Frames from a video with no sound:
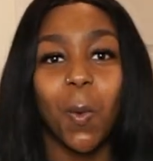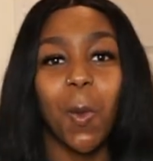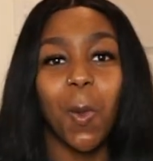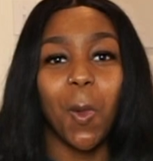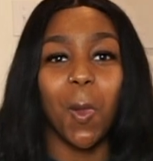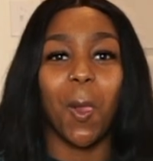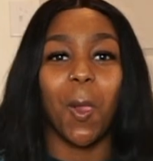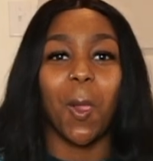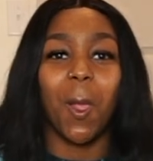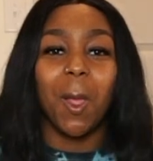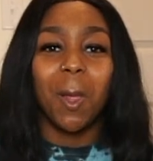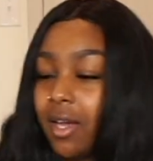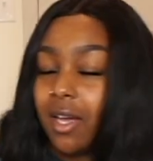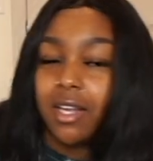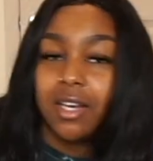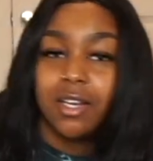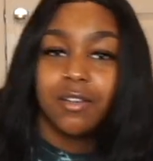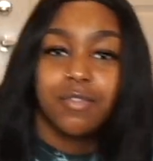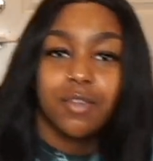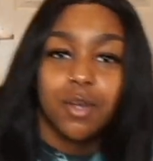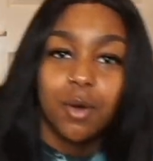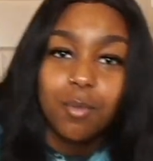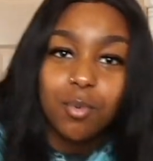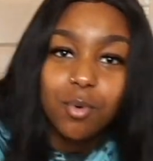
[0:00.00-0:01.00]
And
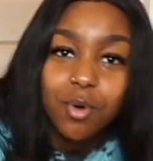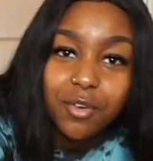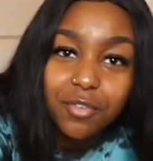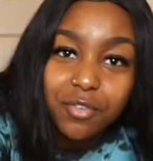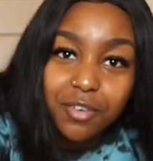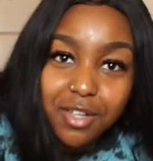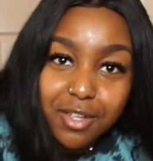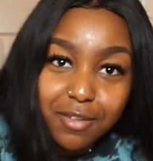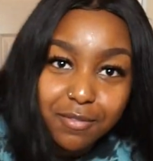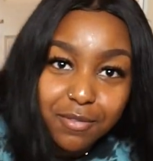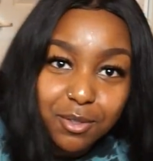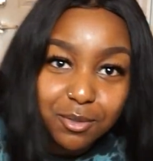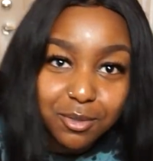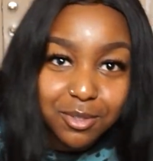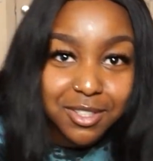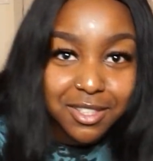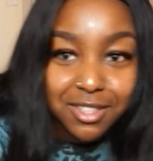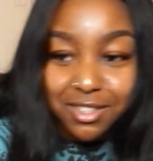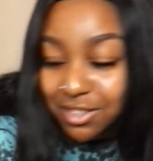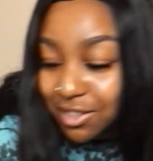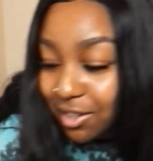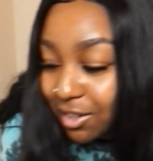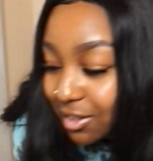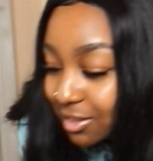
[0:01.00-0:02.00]
if your boyfriend give you a
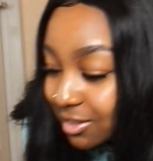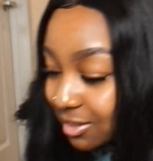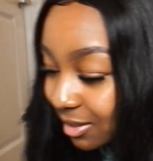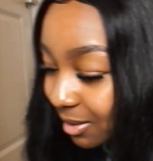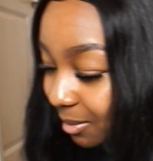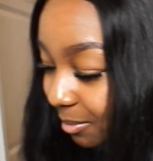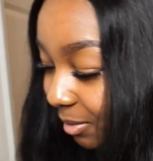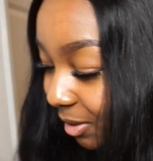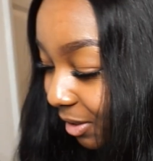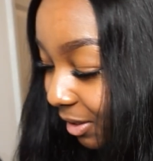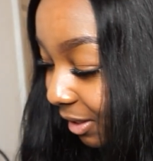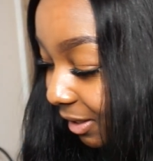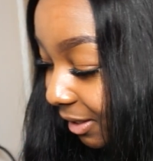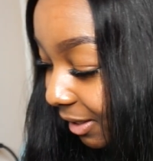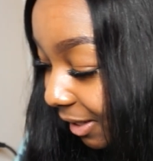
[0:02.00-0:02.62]
t-shirt or something, or your